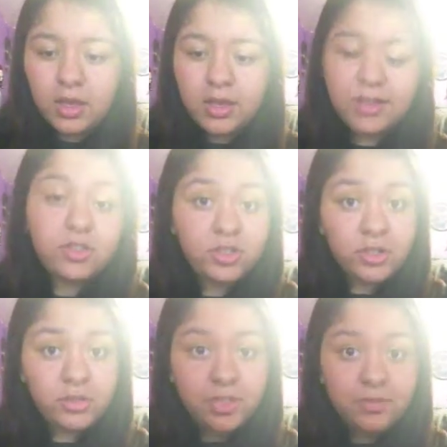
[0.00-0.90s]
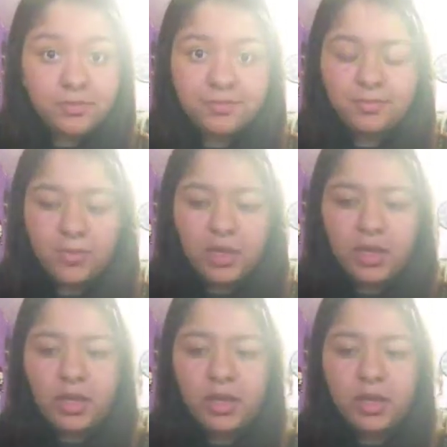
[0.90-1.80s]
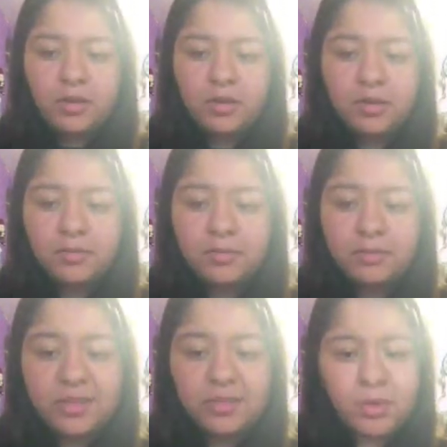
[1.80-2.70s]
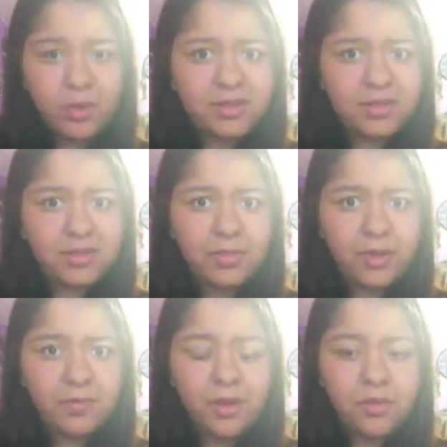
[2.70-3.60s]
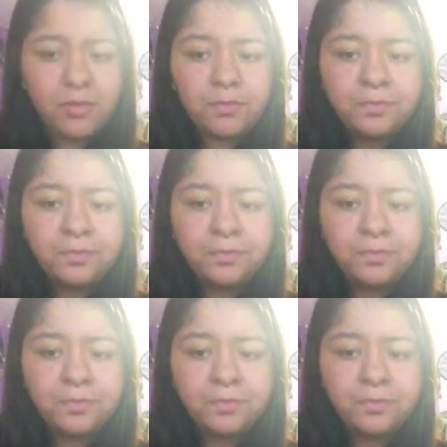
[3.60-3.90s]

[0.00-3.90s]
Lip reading: it's JoJo, and it's been a while since I made a video.